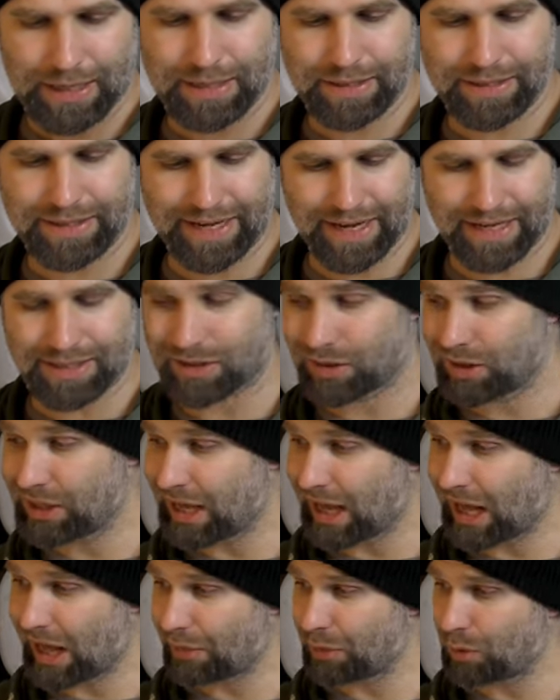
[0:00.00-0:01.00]
Yes,
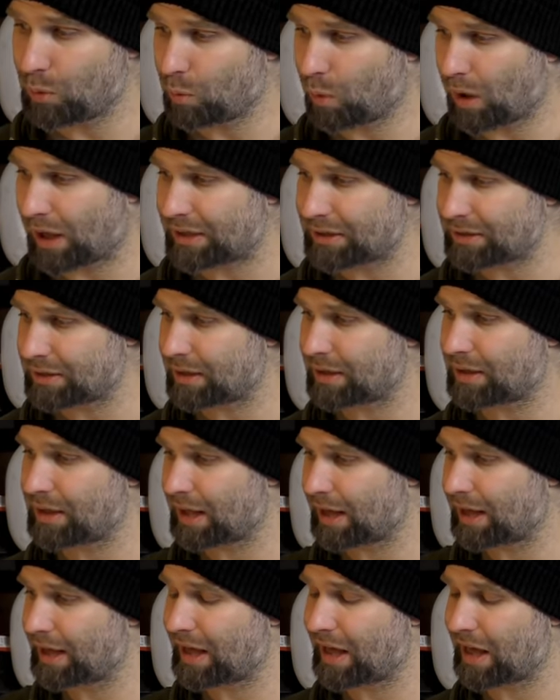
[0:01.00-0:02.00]
the other one
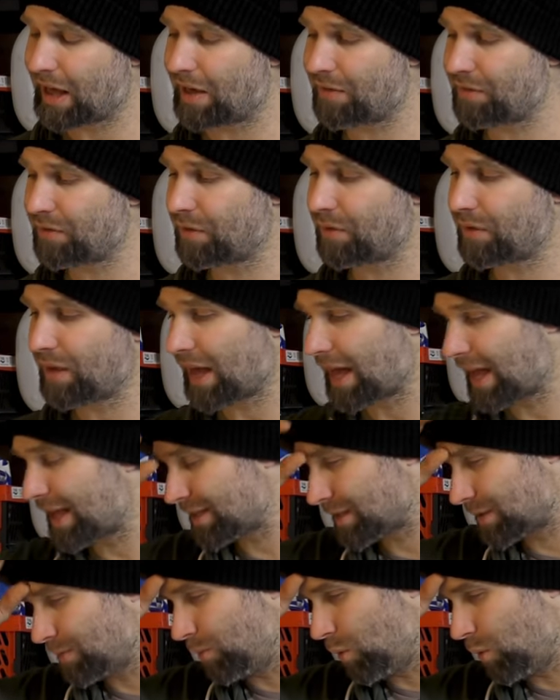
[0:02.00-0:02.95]
I have has